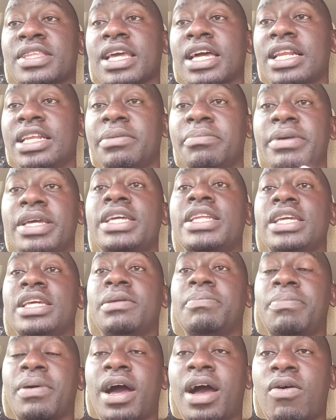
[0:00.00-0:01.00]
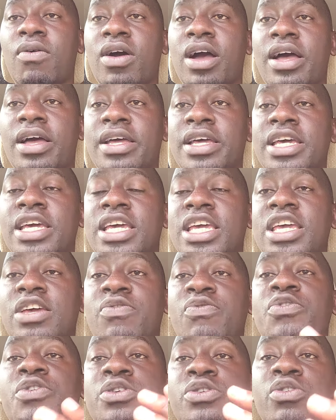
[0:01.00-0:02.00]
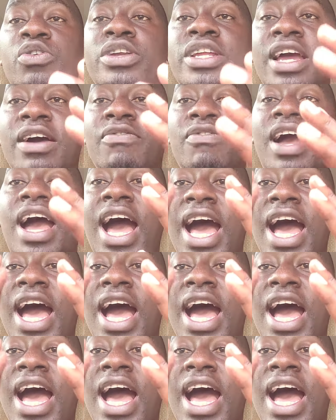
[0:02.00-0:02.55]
remain in power. If we don't have